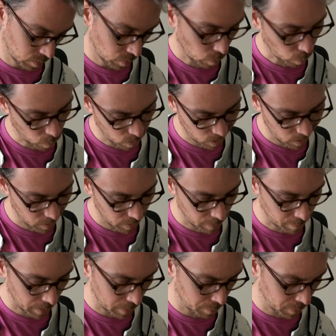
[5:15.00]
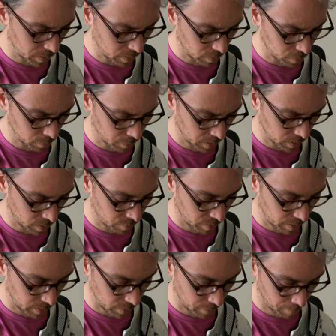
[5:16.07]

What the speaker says: or it might be a little bit of a,